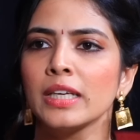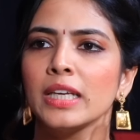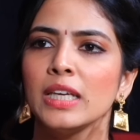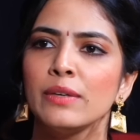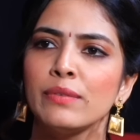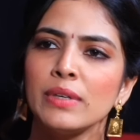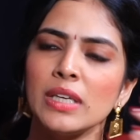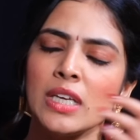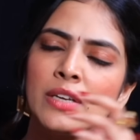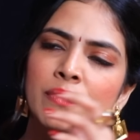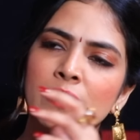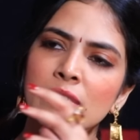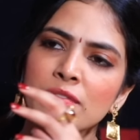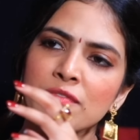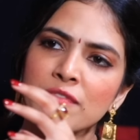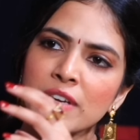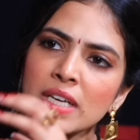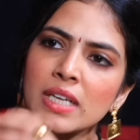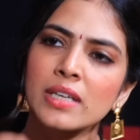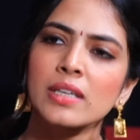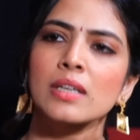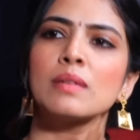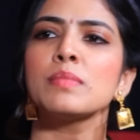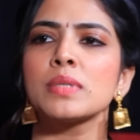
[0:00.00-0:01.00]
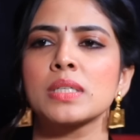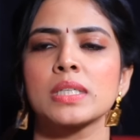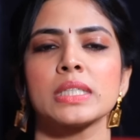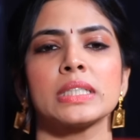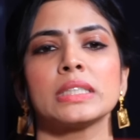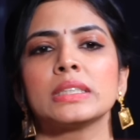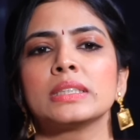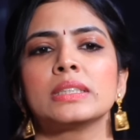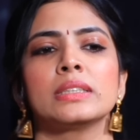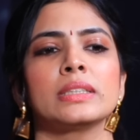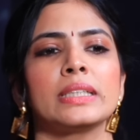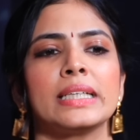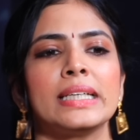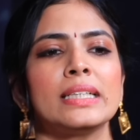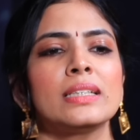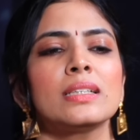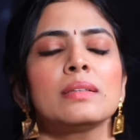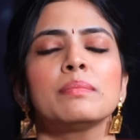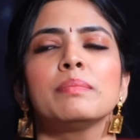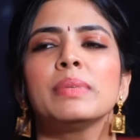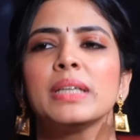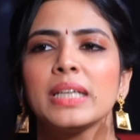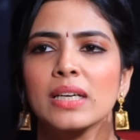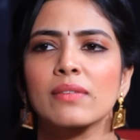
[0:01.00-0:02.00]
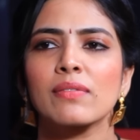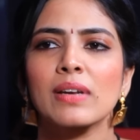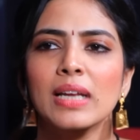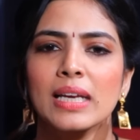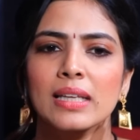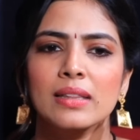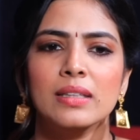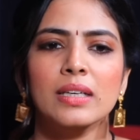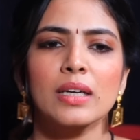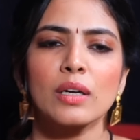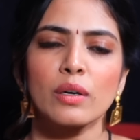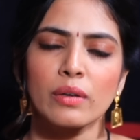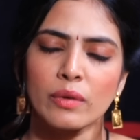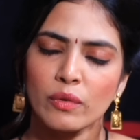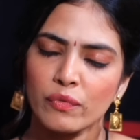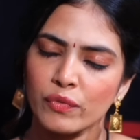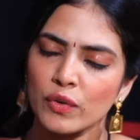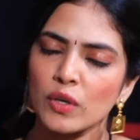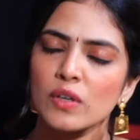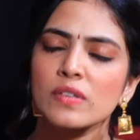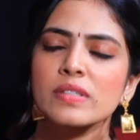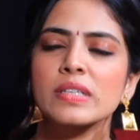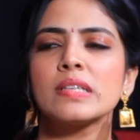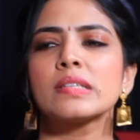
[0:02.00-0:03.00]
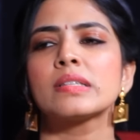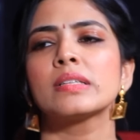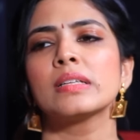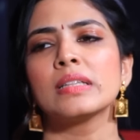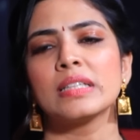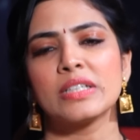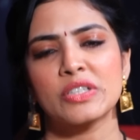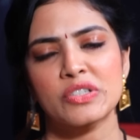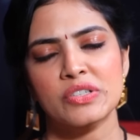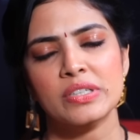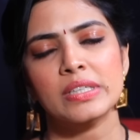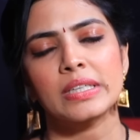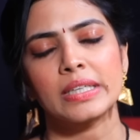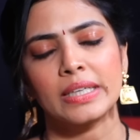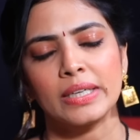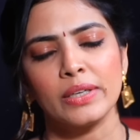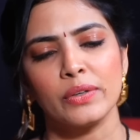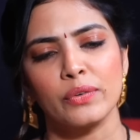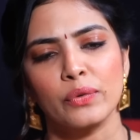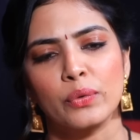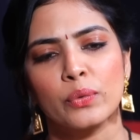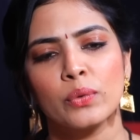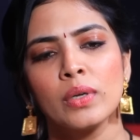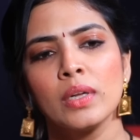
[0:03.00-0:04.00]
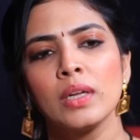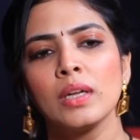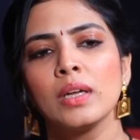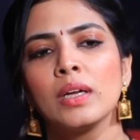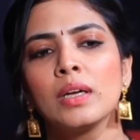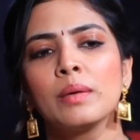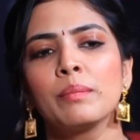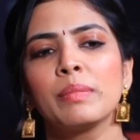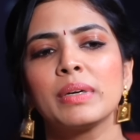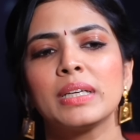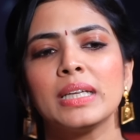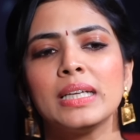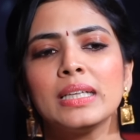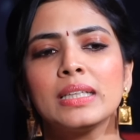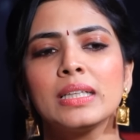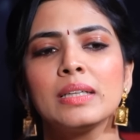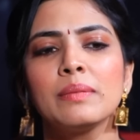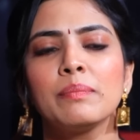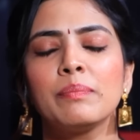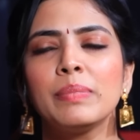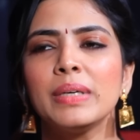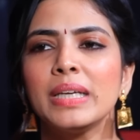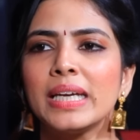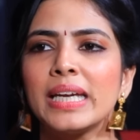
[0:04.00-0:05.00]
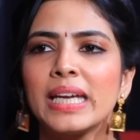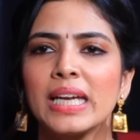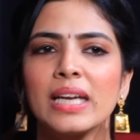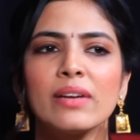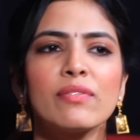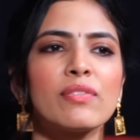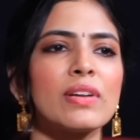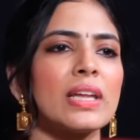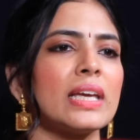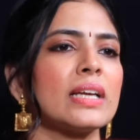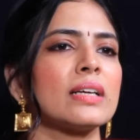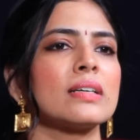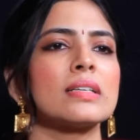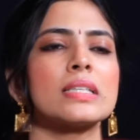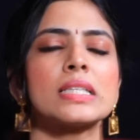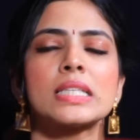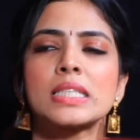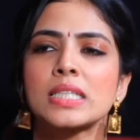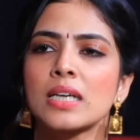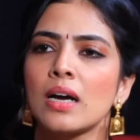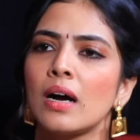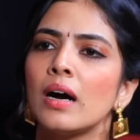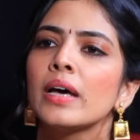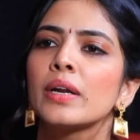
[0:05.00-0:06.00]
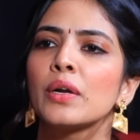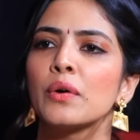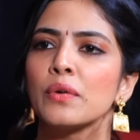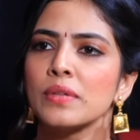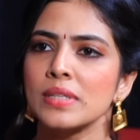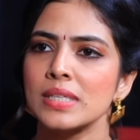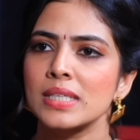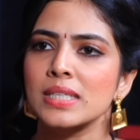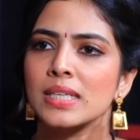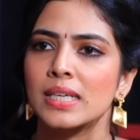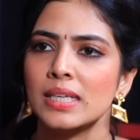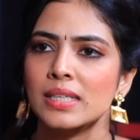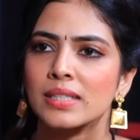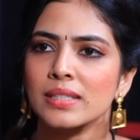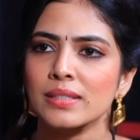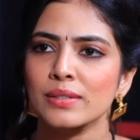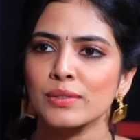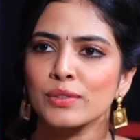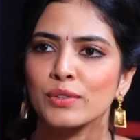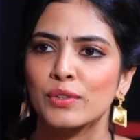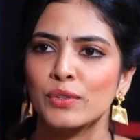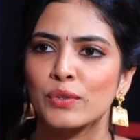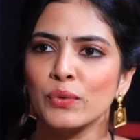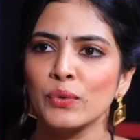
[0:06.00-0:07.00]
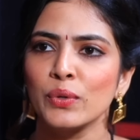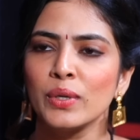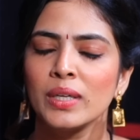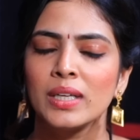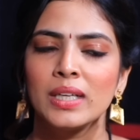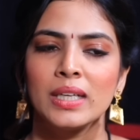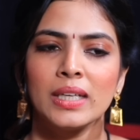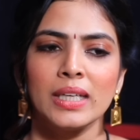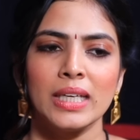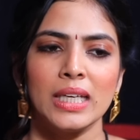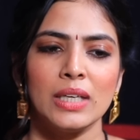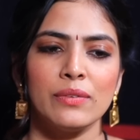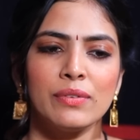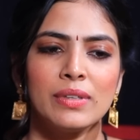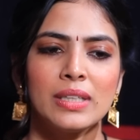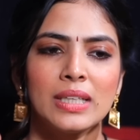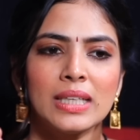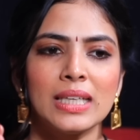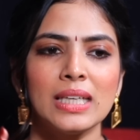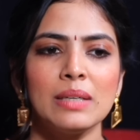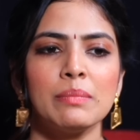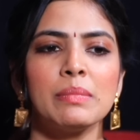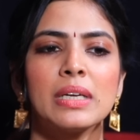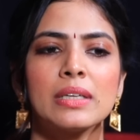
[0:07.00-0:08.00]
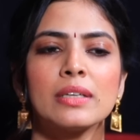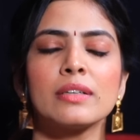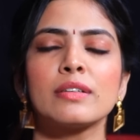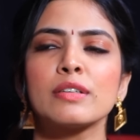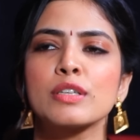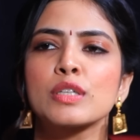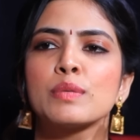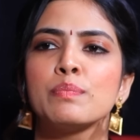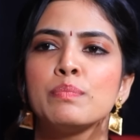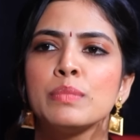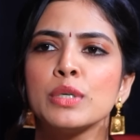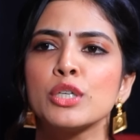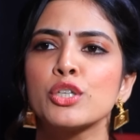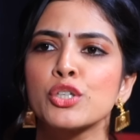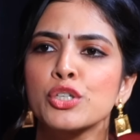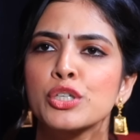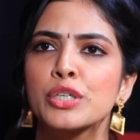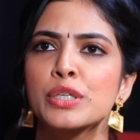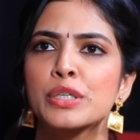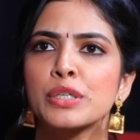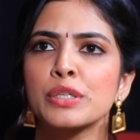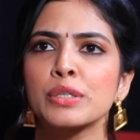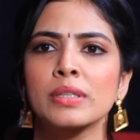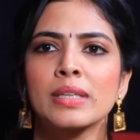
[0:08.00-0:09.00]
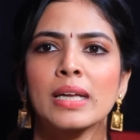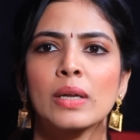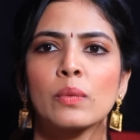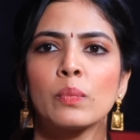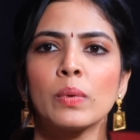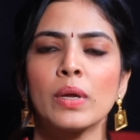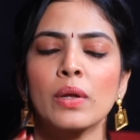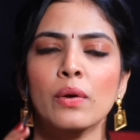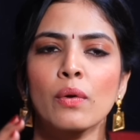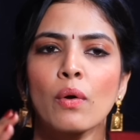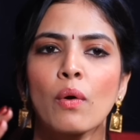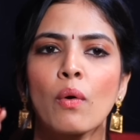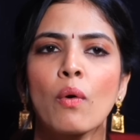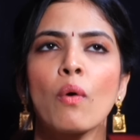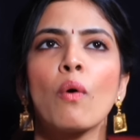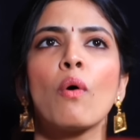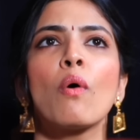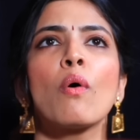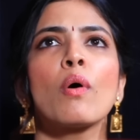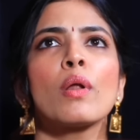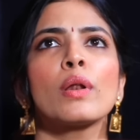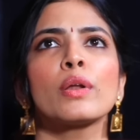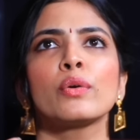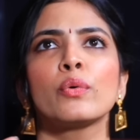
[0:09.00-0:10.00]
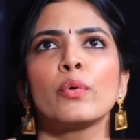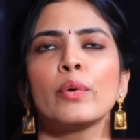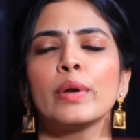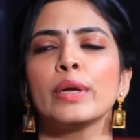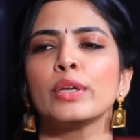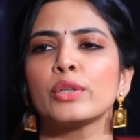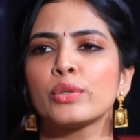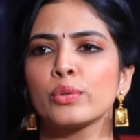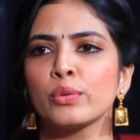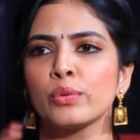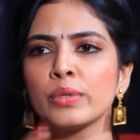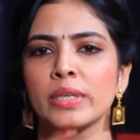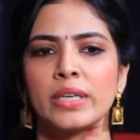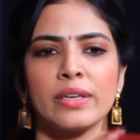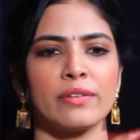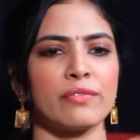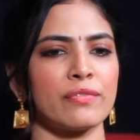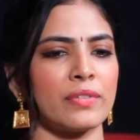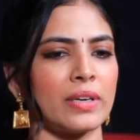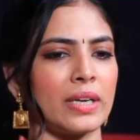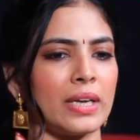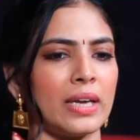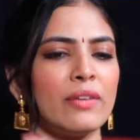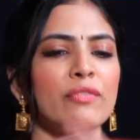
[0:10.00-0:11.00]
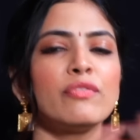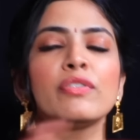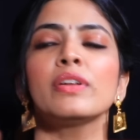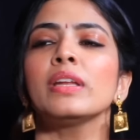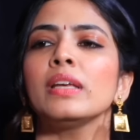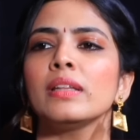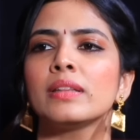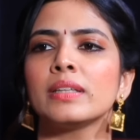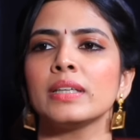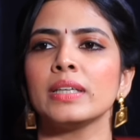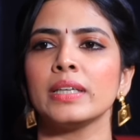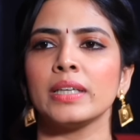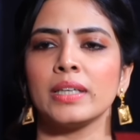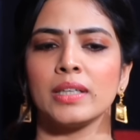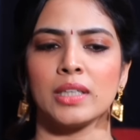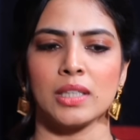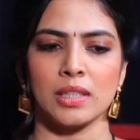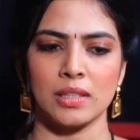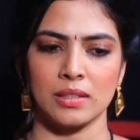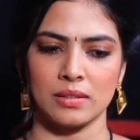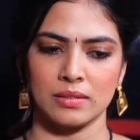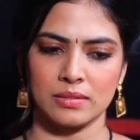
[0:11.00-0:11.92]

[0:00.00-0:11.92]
Yeah. Even Vikram sir, he didn't behave like the. Of course, he's the literal hero, but he didn't behave like a star on set. You know, even he made it his mission that we are all going to give everything